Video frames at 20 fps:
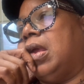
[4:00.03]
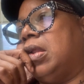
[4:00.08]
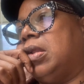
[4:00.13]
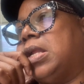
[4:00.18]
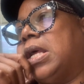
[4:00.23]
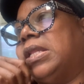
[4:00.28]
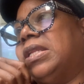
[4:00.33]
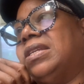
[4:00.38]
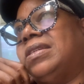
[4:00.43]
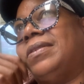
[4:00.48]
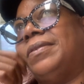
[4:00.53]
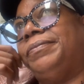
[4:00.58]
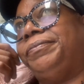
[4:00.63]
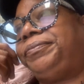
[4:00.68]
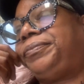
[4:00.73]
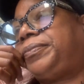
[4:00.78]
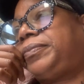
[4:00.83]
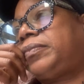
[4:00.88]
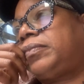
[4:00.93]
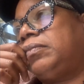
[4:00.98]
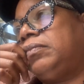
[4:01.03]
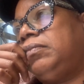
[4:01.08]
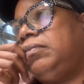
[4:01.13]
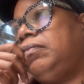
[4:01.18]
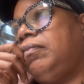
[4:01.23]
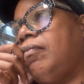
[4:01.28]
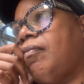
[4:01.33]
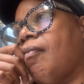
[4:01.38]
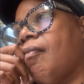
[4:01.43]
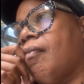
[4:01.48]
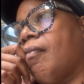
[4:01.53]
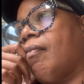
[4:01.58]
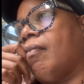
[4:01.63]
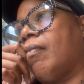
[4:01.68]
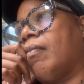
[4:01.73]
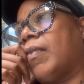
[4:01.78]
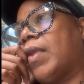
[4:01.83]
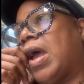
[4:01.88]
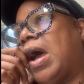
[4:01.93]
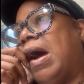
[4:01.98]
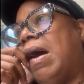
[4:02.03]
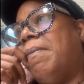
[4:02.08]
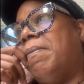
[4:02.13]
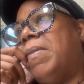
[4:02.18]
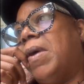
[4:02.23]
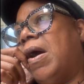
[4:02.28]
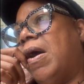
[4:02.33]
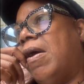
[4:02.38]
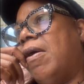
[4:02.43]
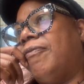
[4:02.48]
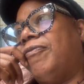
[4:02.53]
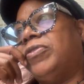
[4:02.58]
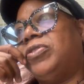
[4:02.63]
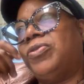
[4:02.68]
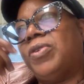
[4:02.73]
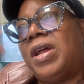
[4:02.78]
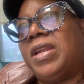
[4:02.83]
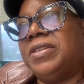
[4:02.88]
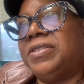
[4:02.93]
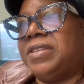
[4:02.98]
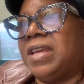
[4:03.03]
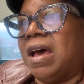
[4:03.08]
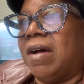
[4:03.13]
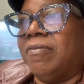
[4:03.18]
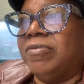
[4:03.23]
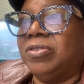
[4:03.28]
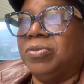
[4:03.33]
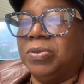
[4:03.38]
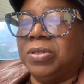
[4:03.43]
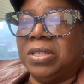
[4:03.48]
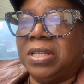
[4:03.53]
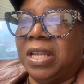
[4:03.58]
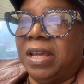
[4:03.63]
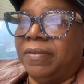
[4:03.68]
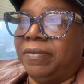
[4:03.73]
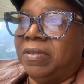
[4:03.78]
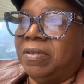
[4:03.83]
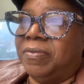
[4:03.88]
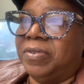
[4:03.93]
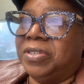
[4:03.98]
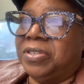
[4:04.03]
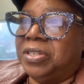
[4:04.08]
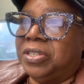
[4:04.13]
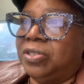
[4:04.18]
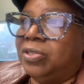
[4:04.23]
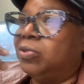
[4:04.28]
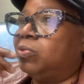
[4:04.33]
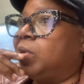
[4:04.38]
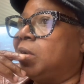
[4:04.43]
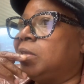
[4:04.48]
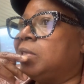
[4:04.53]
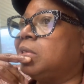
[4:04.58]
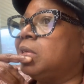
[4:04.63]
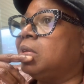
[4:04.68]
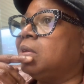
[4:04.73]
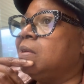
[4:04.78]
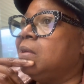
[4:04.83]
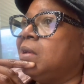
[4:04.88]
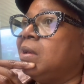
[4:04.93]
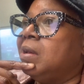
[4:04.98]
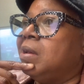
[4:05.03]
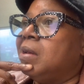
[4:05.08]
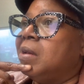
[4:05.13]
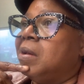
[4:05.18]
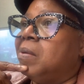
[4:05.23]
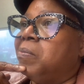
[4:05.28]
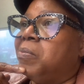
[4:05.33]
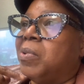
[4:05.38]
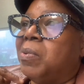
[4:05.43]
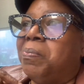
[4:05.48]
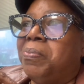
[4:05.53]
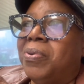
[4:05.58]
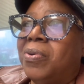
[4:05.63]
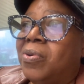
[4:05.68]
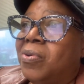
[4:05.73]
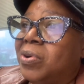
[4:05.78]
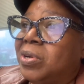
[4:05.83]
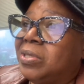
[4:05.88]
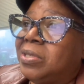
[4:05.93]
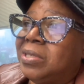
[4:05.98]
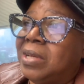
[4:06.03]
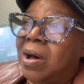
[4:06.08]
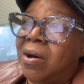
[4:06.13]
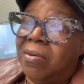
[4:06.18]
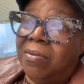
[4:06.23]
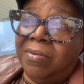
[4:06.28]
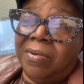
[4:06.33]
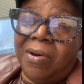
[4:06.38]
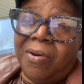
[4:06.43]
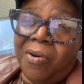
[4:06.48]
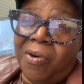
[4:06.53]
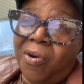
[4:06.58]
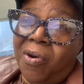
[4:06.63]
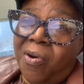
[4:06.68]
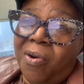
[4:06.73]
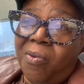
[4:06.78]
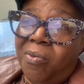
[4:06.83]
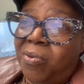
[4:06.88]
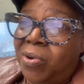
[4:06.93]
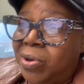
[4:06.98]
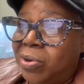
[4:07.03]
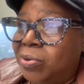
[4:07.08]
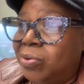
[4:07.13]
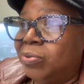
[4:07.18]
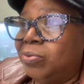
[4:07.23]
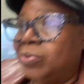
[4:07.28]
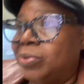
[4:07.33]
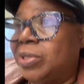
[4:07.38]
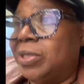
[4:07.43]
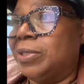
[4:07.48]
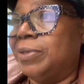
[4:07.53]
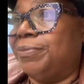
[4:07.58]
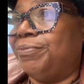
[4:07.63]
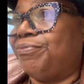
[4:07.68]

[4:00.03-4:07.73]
Now listen, I'm all for trying to salvage what's left of a situation, but pouring salt on old wounds,